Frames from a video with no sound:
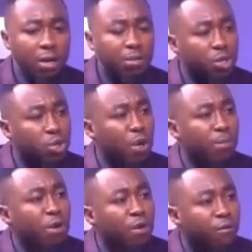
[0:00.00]
I mean,
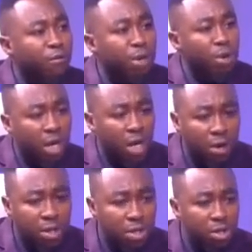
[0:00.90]
scrapping off of meal
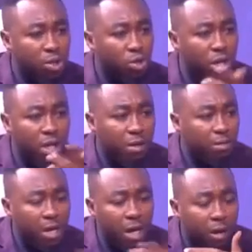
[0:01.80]
allowances, you're
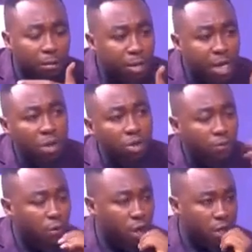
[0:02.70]
talking
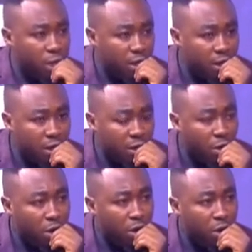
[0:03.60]
millions of kwacha in the
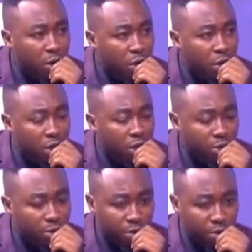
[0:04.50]
Auditor
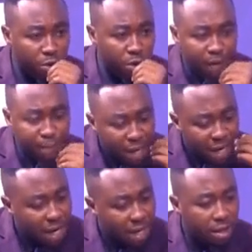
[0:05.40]
General's report, and
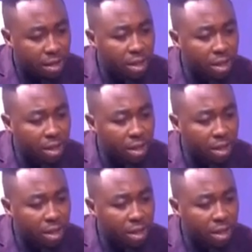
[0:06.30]
many other